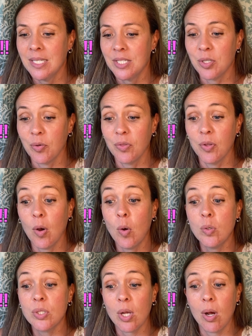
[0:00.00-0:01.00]
So
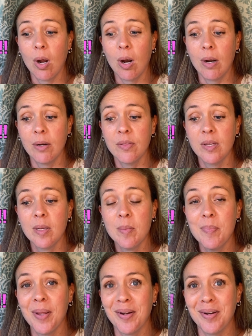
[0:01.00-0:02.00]
those are the
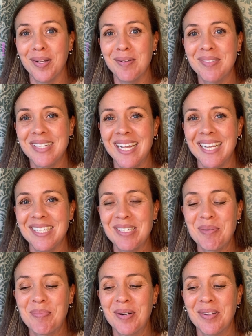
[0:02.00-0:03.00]
comparatives and
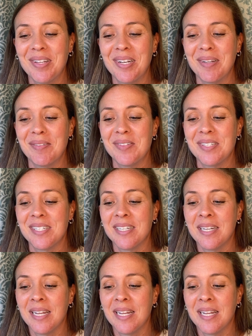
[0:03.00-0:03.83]
superlatives.